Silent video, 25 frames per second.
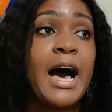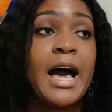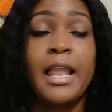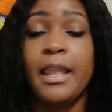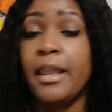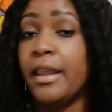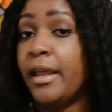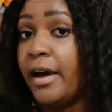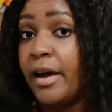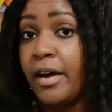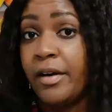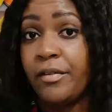
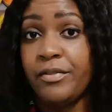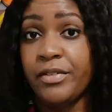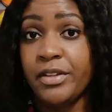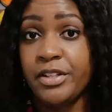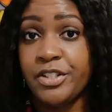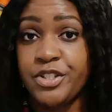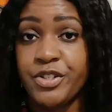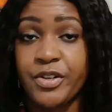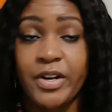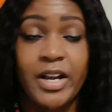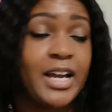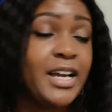I love
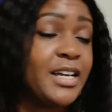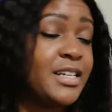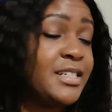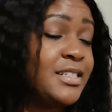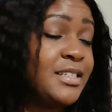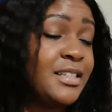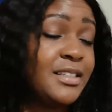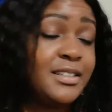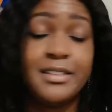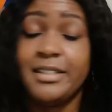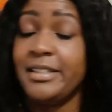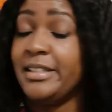the
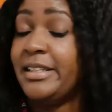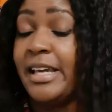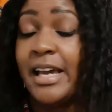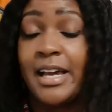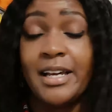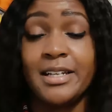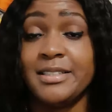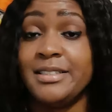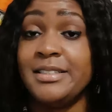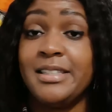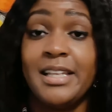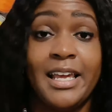dress.
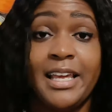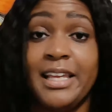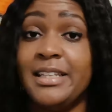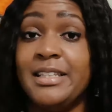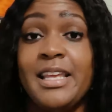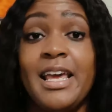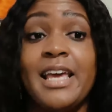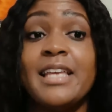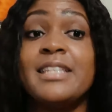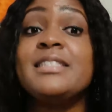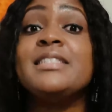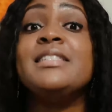Yes,
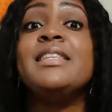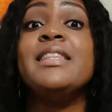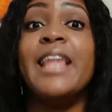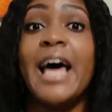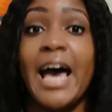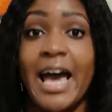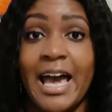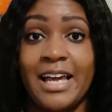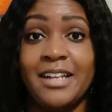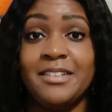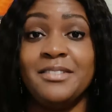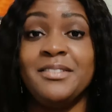it's
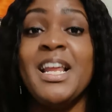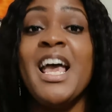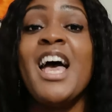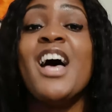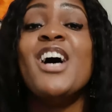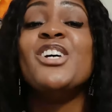that.